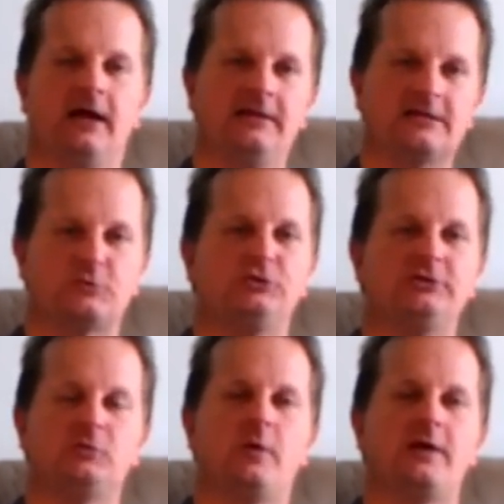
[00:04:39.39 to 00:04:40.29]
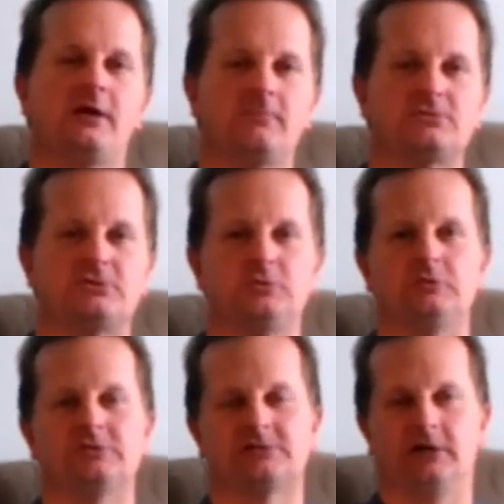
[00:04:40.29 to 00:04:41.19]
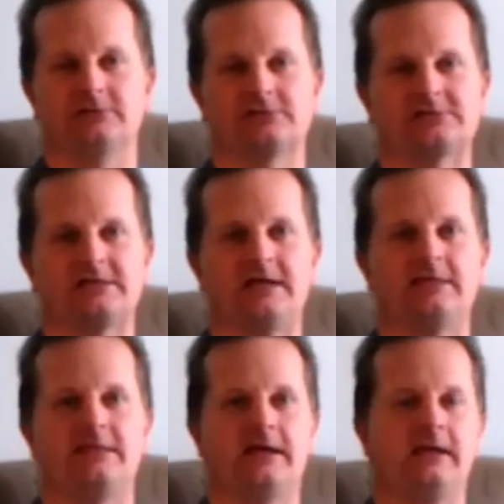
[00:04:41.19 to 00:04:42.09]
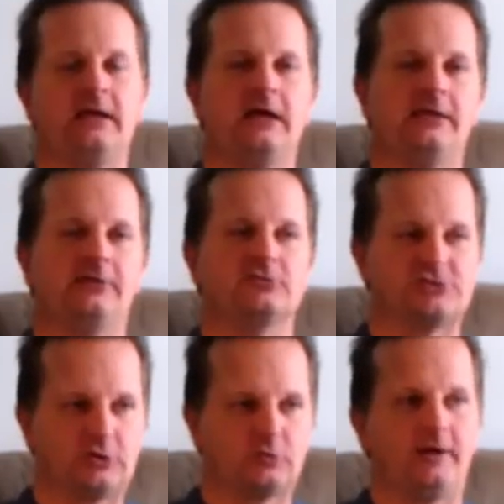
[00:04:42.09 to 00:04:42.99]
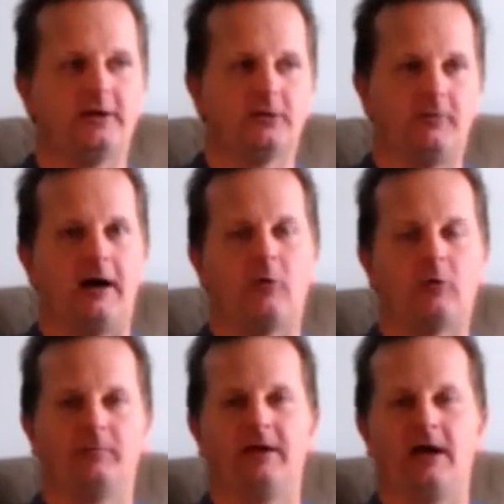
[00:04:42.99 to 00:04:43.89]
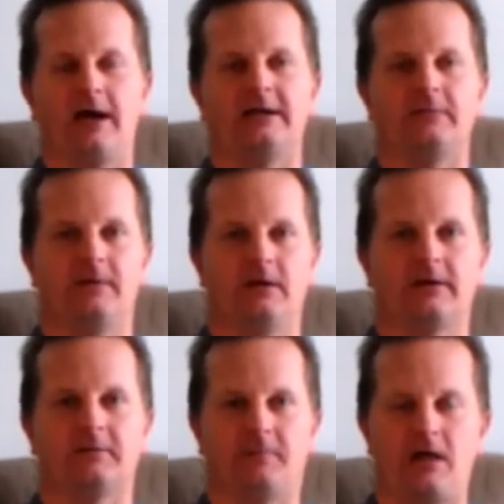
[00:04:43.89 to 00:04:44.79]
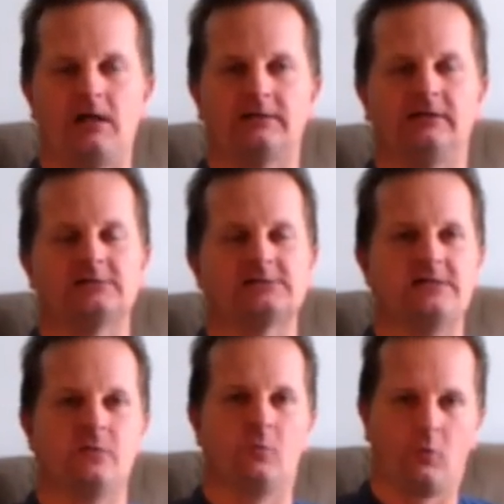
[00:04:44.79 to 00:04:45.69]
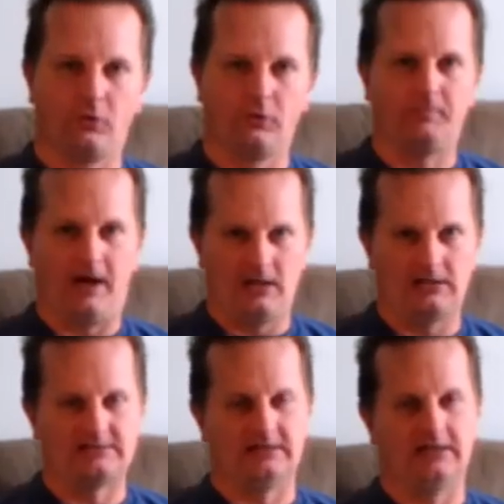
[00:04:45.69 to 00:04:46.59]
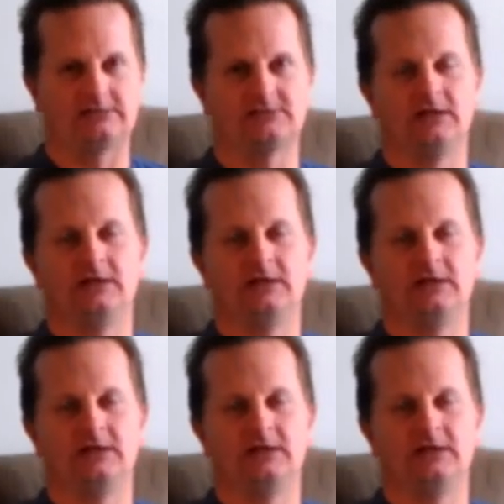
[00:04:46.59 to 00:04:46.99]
and that's what you need to wake up to, is to understand that there's a greater power behind American politics and the world politics